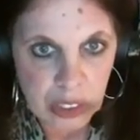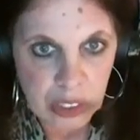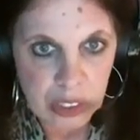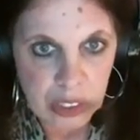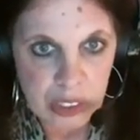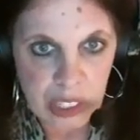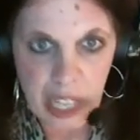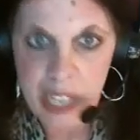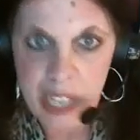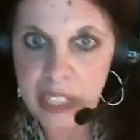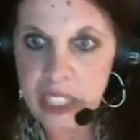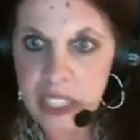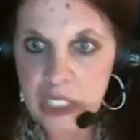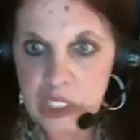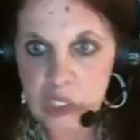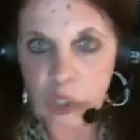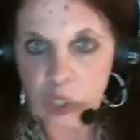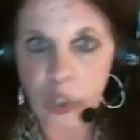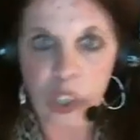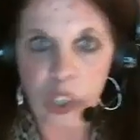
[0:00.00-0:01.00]
saying he
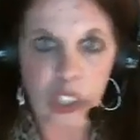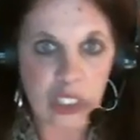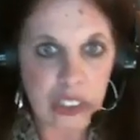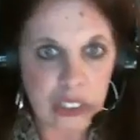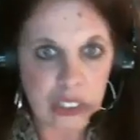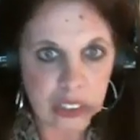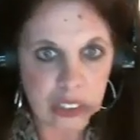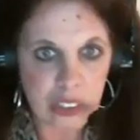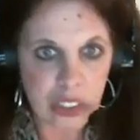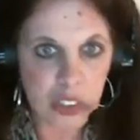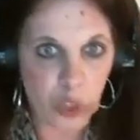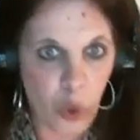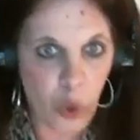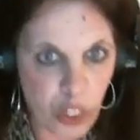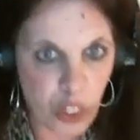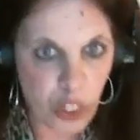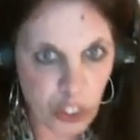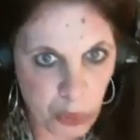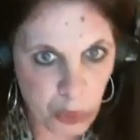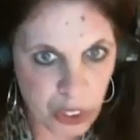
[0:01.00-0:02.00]
saw the
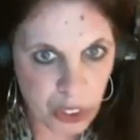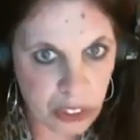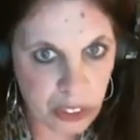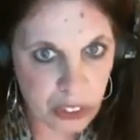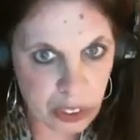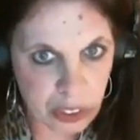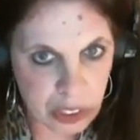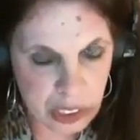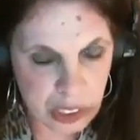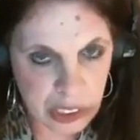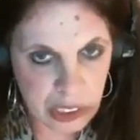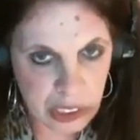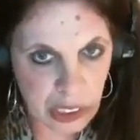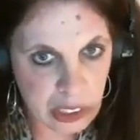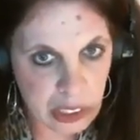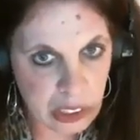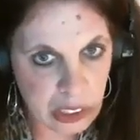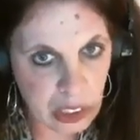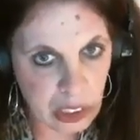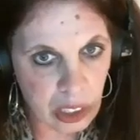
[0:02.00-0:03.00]
daughter with the
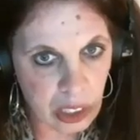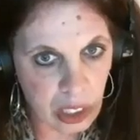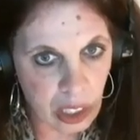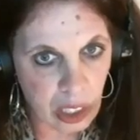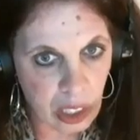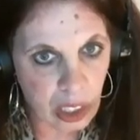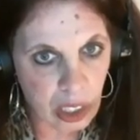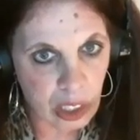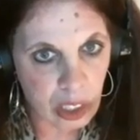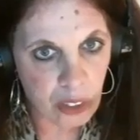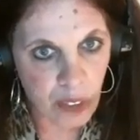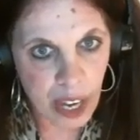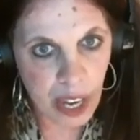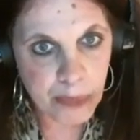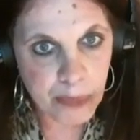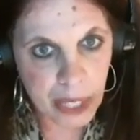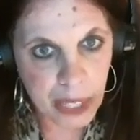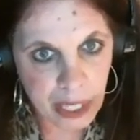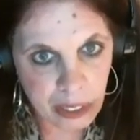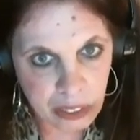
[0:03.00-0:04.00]
deceased
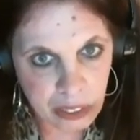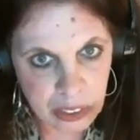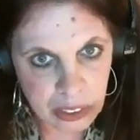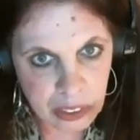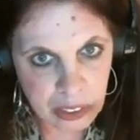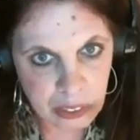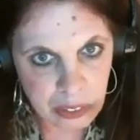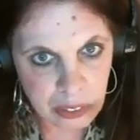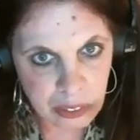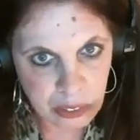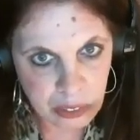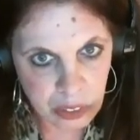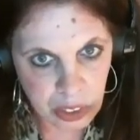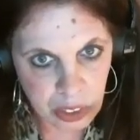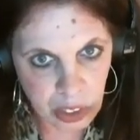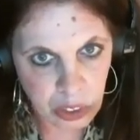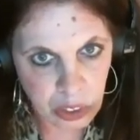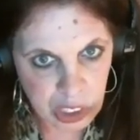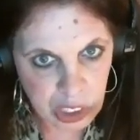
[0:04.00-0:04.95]
grandparents, you know, the